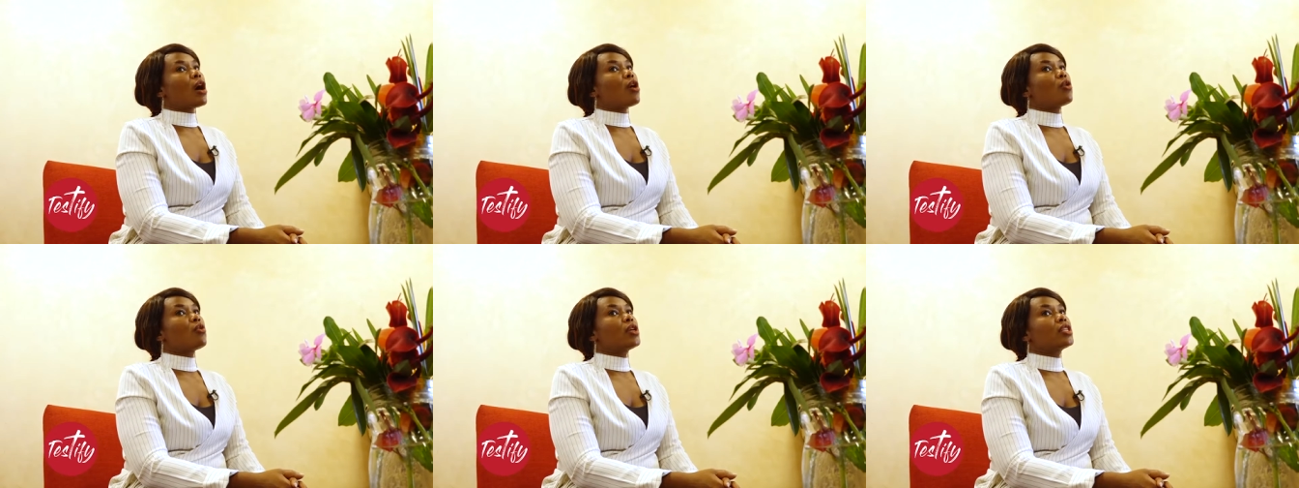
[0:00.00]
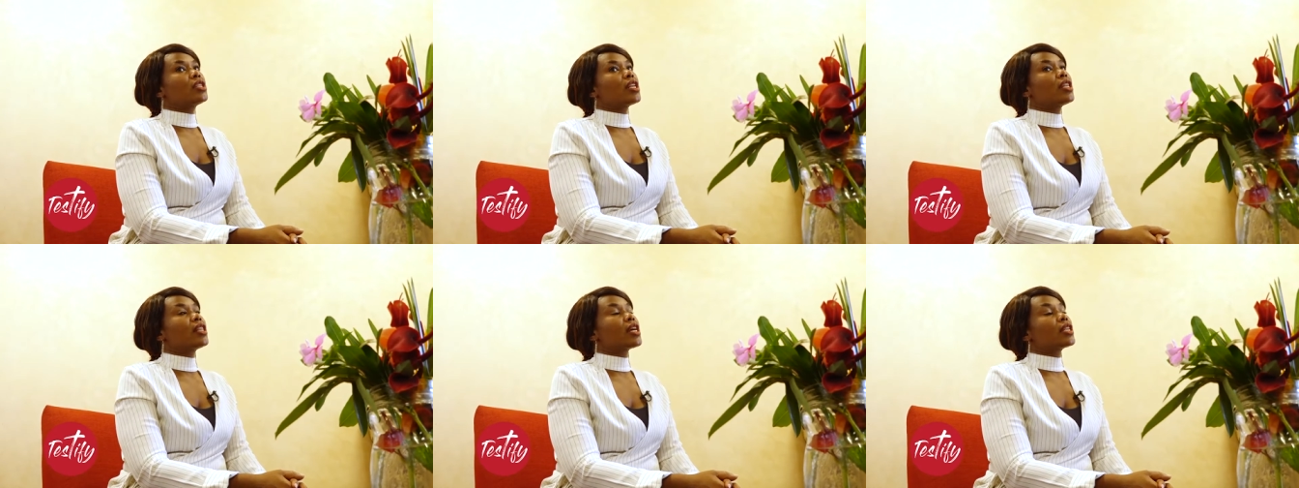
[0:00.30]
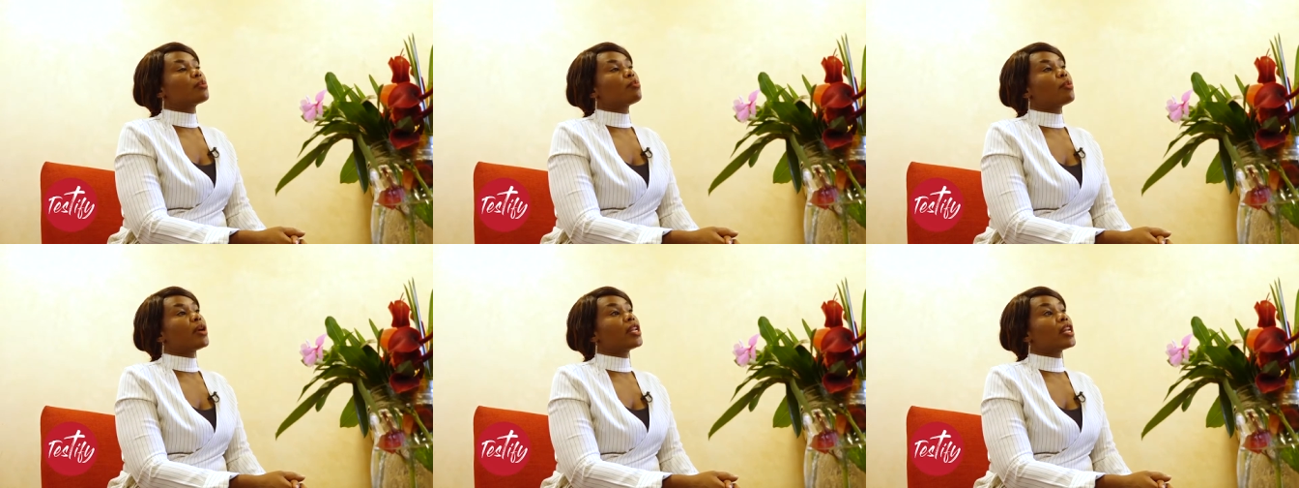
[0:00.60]
I always say
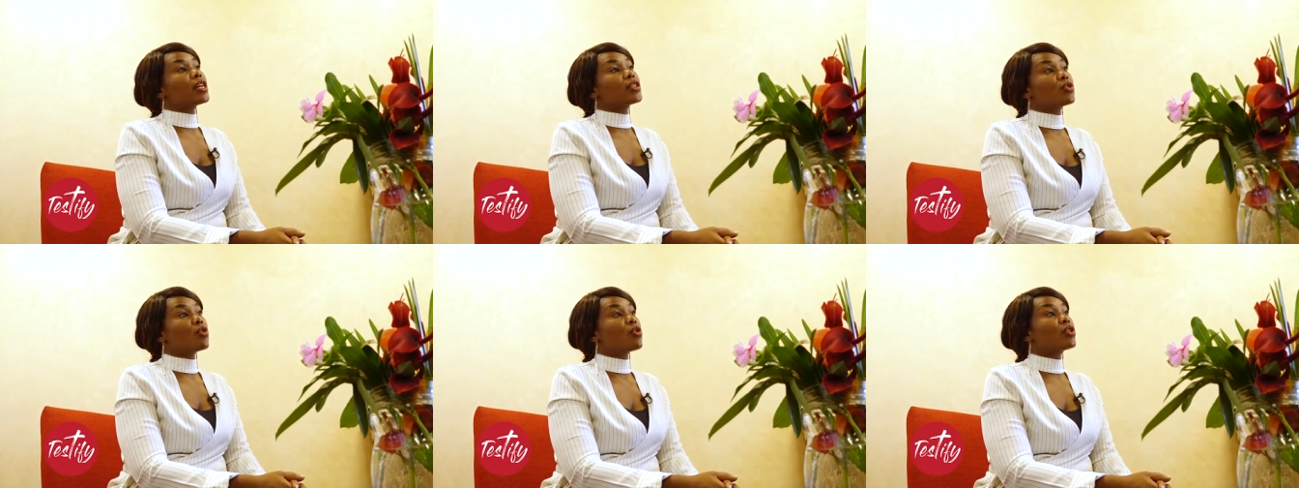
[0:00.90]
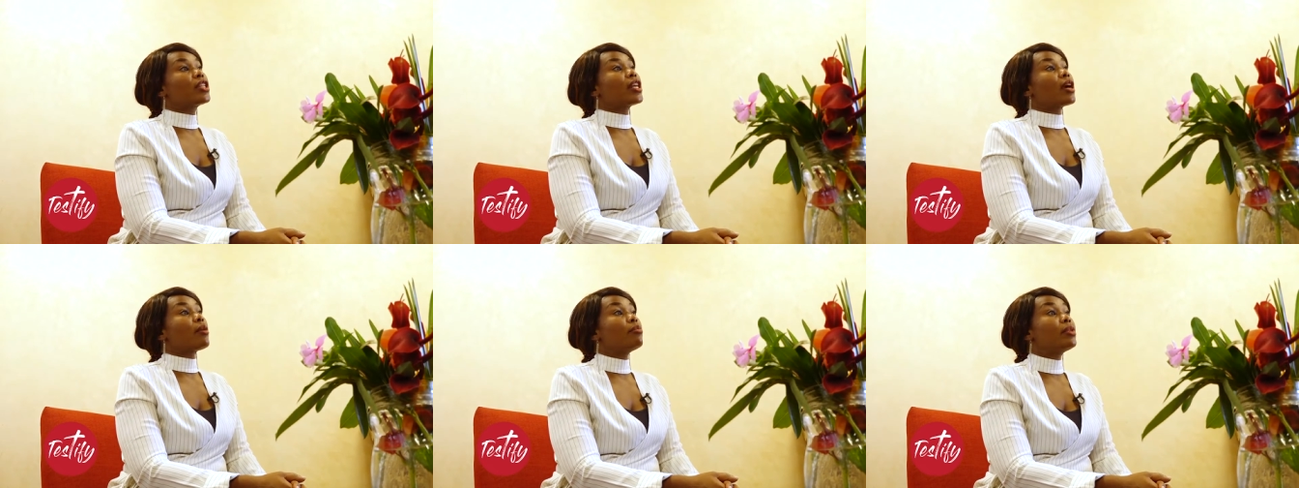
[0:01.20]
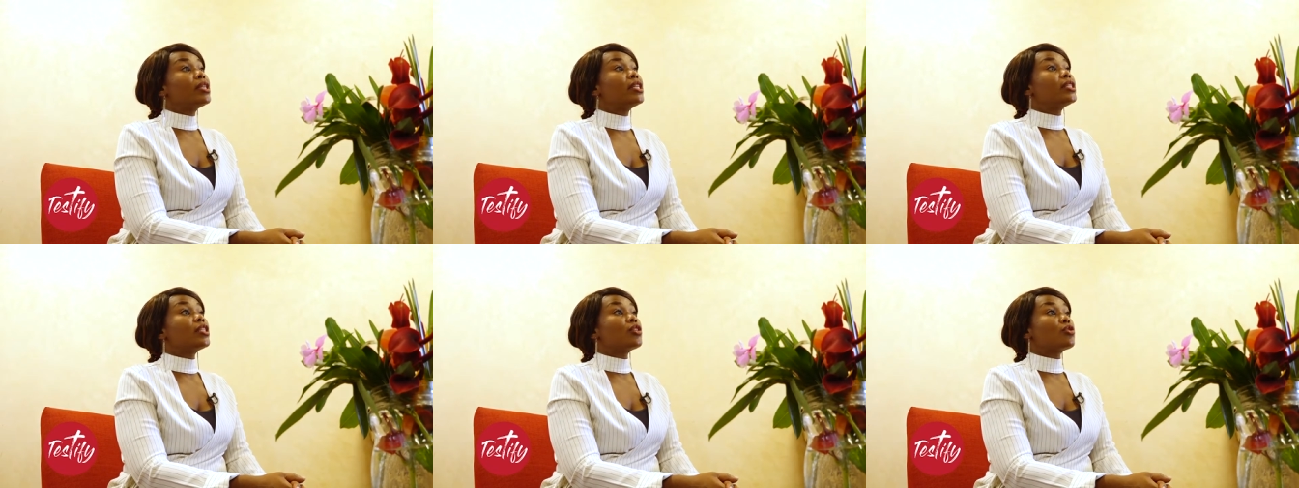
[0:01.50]
that pain has got the
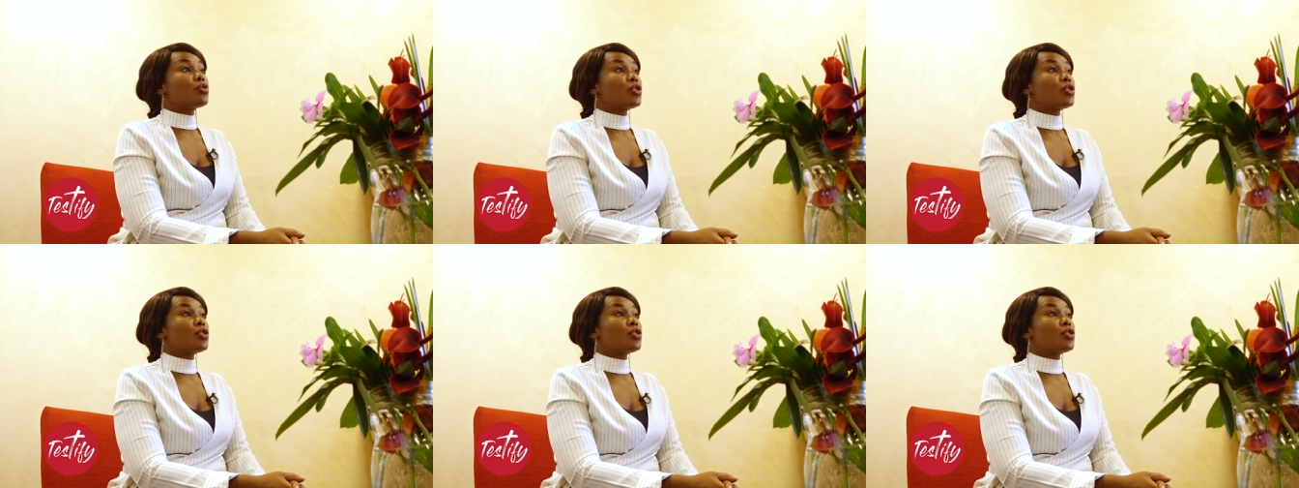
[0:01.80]
ability